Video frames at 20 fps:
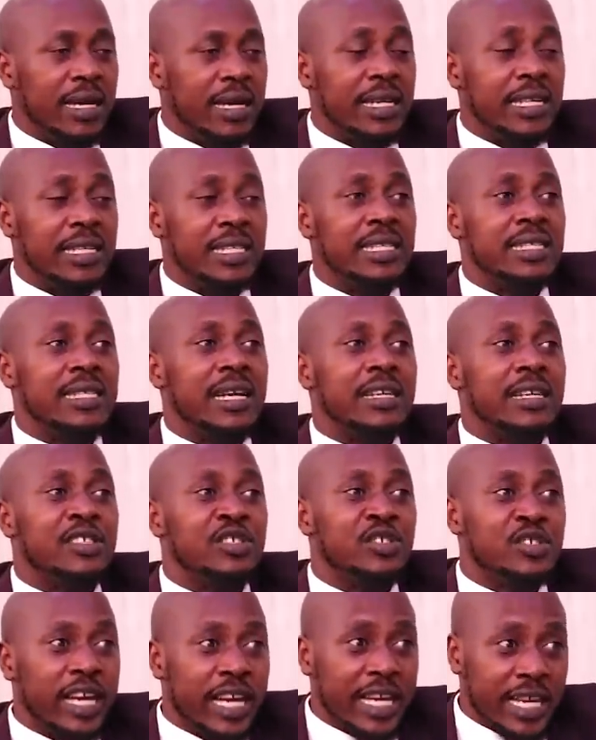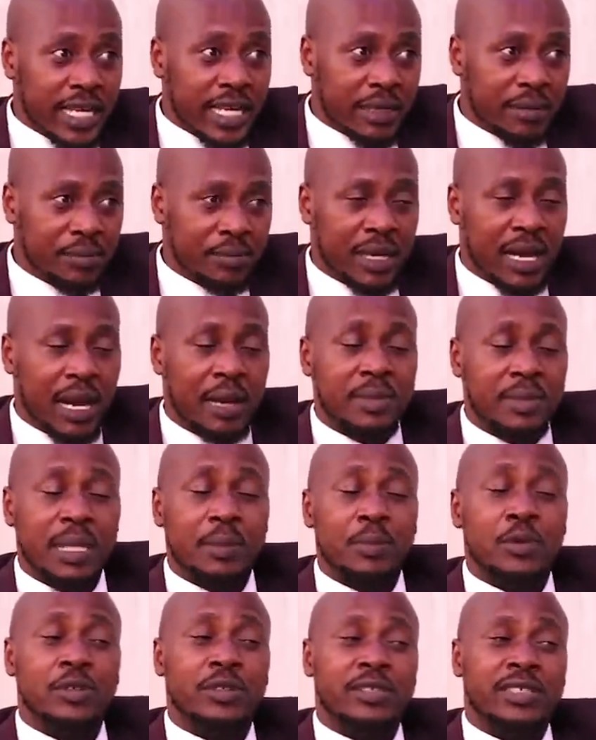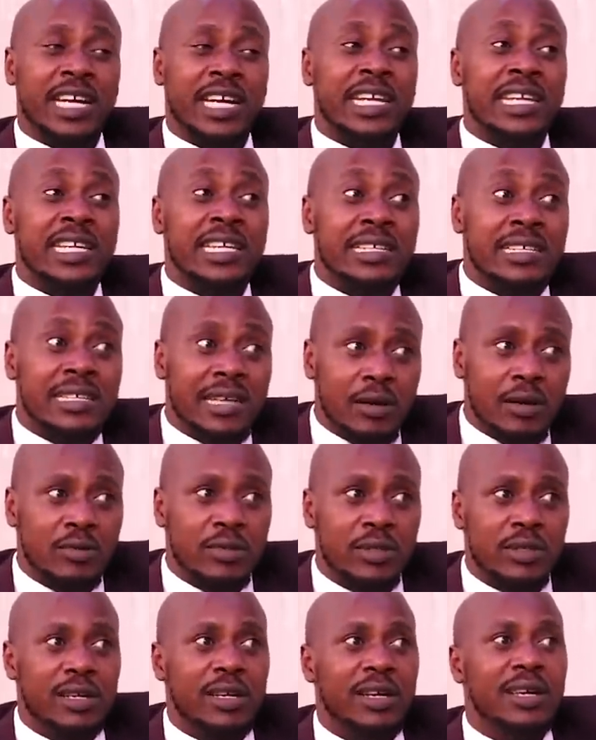than it is a training, becomes a more draining ground